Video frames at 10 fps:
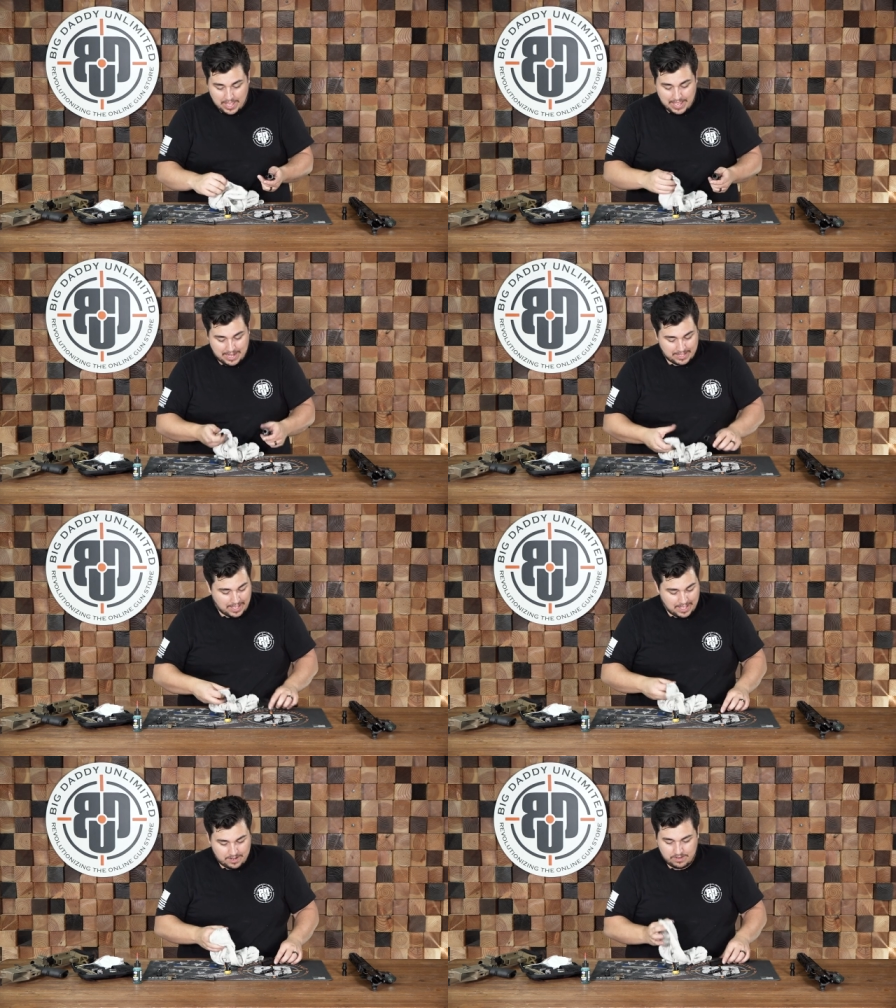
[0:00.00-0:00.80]
And
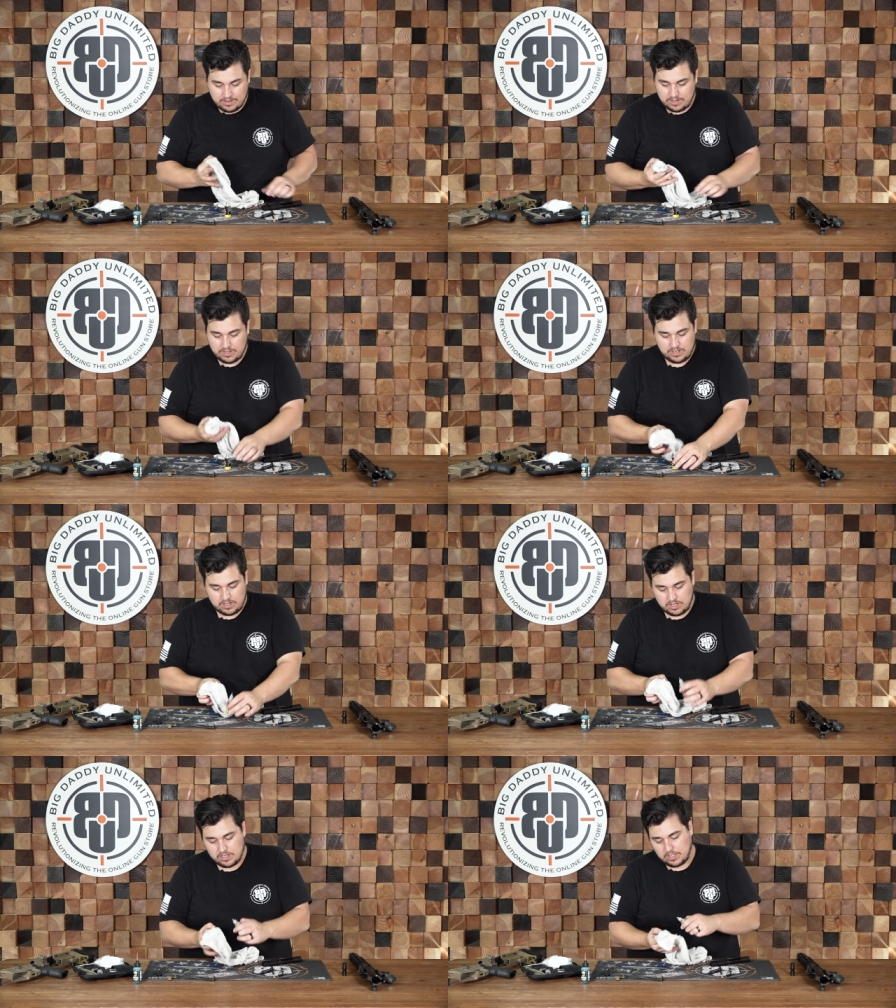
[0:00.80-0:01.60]
again,
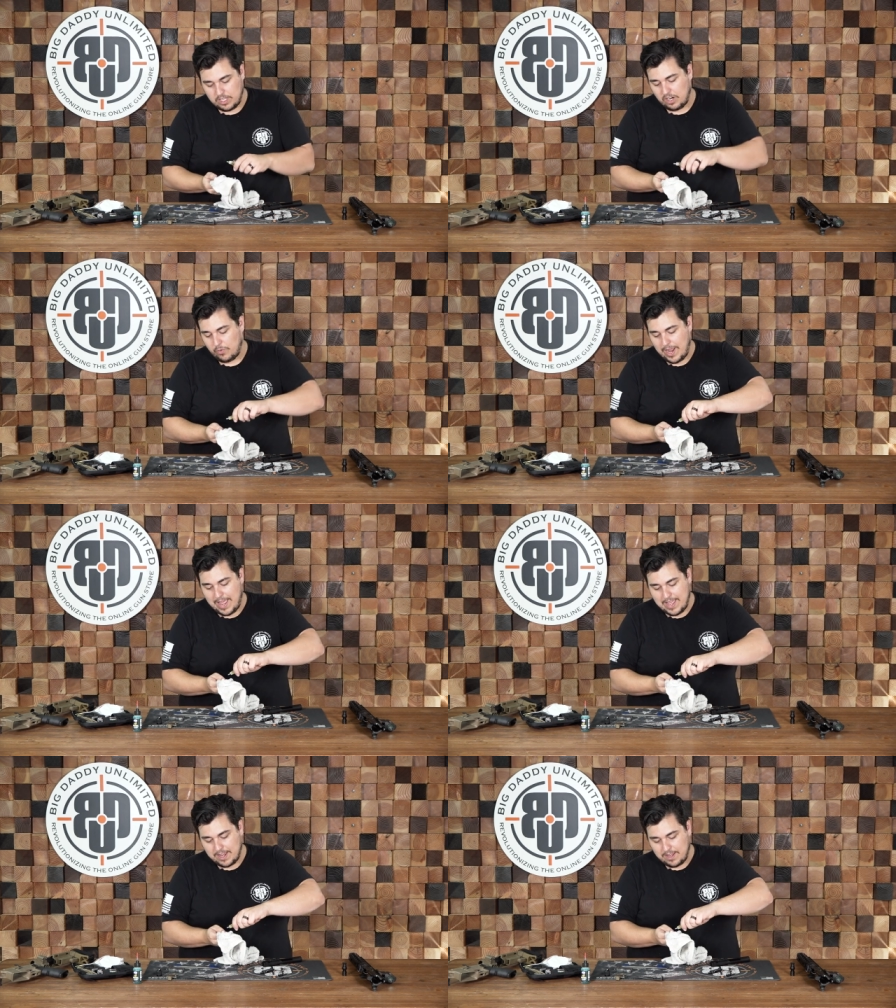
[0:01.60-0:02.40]
get a
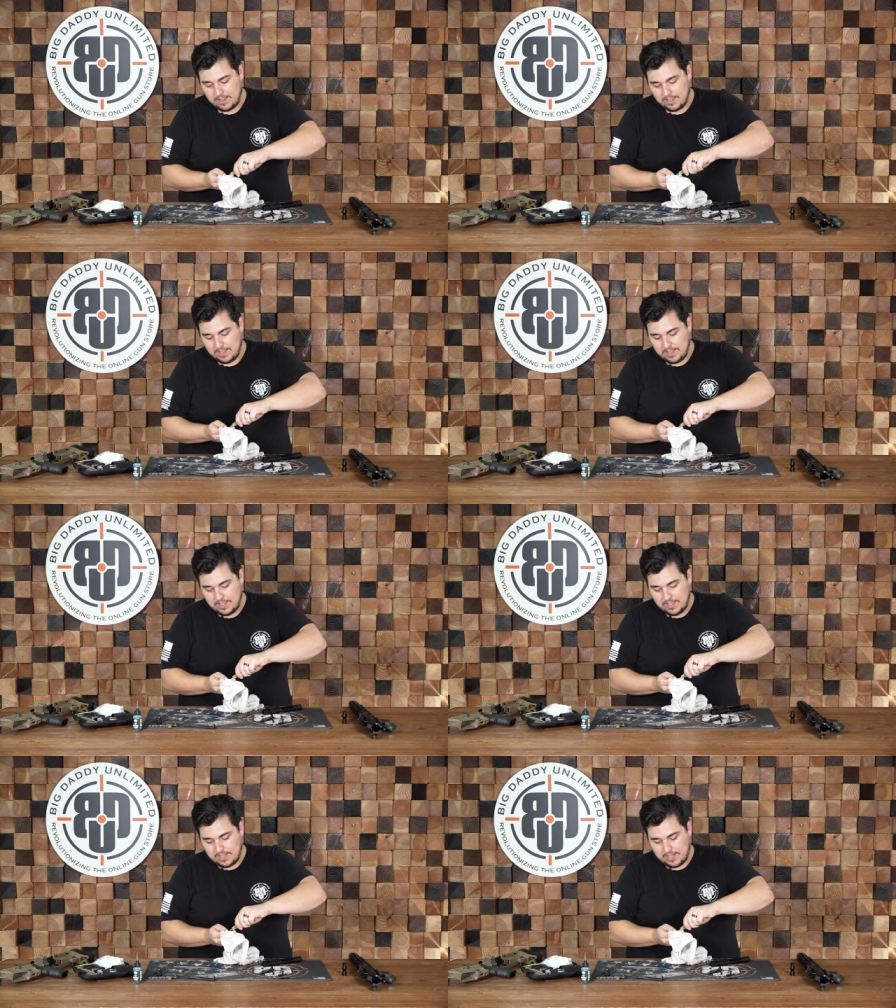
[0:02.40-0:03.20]
rag,
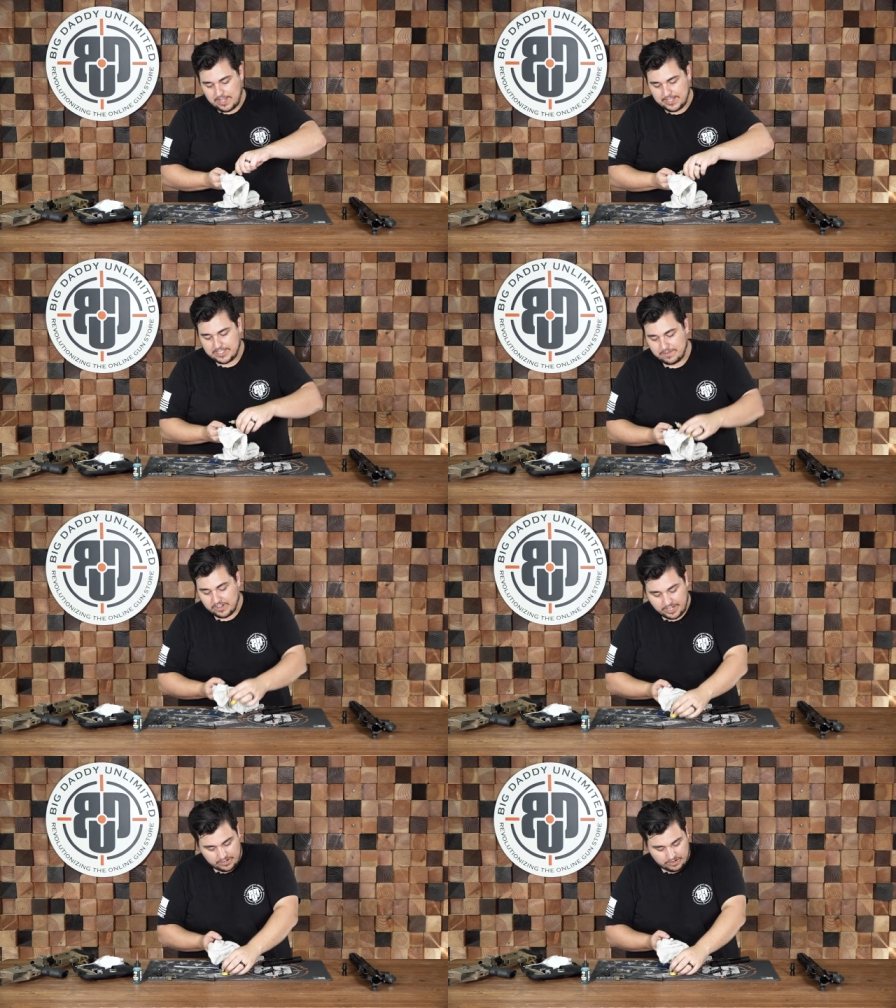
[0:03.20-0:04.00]
get some
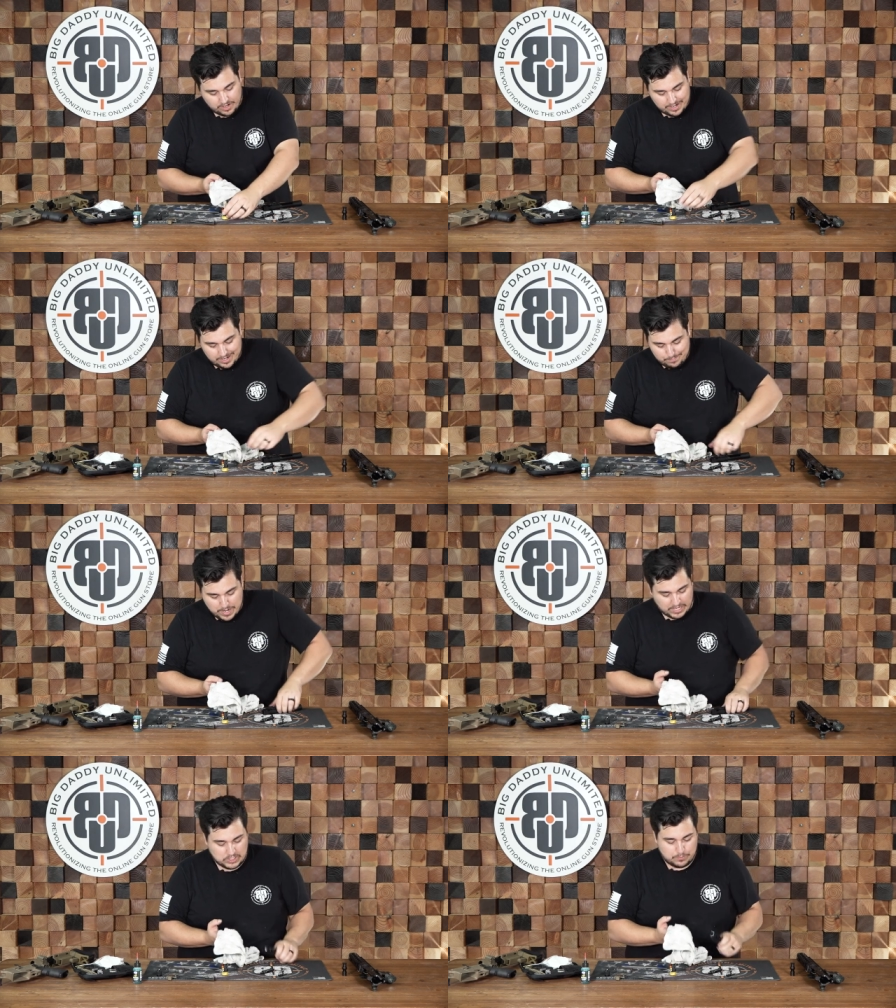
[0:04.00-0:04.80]
cleaner on it, pick a